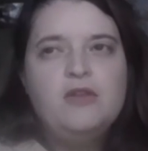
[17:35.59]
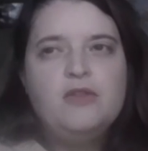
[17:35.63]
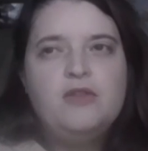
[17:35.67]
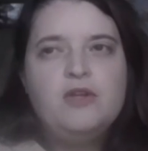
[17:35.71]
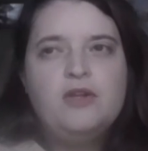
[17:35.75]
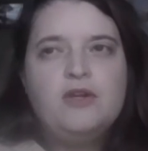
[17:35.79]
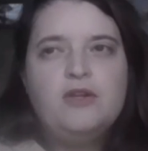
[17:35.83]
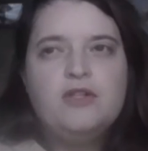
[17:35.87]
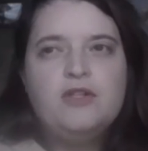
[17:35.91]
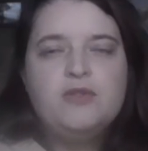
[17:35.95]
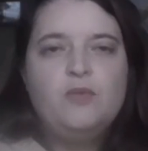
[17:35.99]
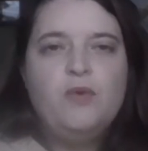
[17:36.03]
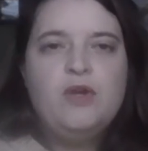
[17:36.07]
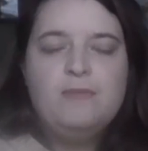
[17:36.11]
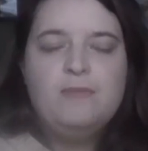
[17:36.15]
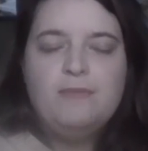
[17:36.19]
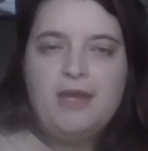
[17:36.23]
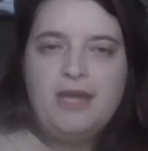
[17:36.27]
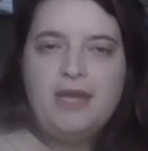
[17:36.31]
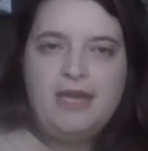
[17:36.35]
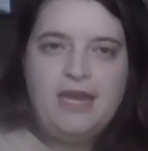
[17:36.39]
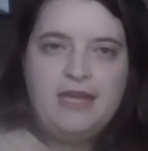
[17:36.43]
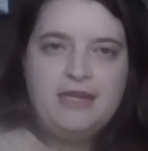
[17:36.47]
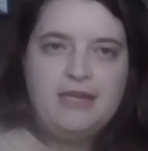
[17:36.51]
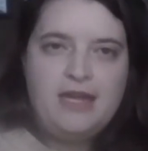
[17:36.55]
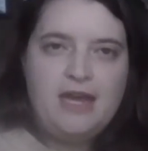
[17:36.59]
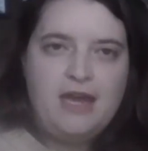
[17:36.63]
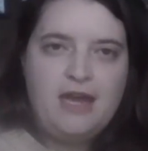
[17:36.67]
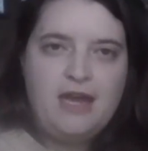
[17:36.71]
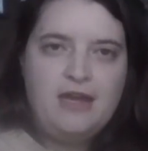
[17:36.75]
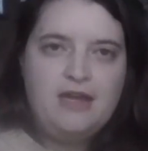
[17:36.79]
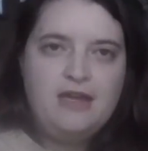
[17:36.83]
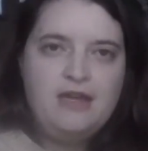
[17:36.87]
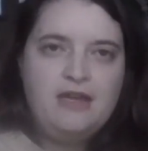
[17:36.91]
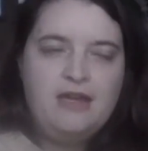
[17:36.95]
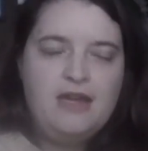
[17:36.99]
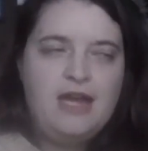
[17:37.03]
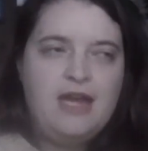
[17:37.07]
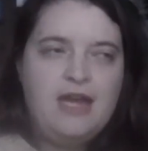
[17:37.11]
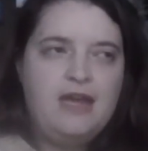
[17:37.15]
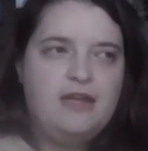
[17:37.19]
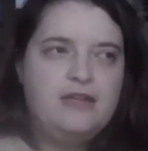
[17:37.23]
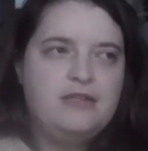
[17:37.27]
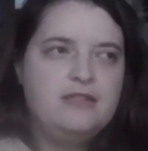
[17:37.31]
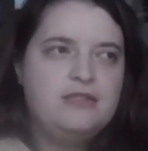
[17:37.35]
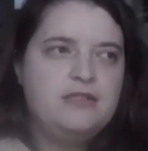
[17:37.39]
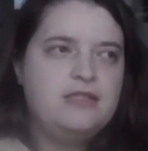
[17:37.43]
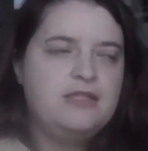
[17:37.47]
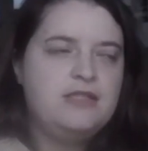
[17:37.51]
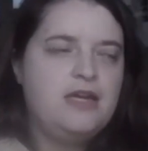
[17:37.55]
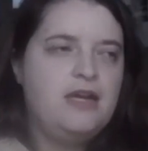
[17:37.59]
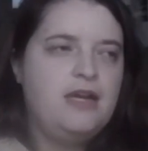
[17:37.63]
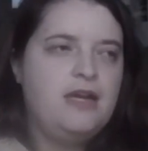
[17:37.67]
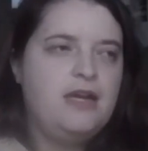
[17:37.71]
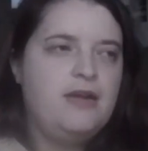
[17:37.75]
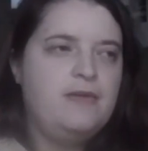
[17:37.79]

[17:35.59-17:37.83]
There is We Make NI and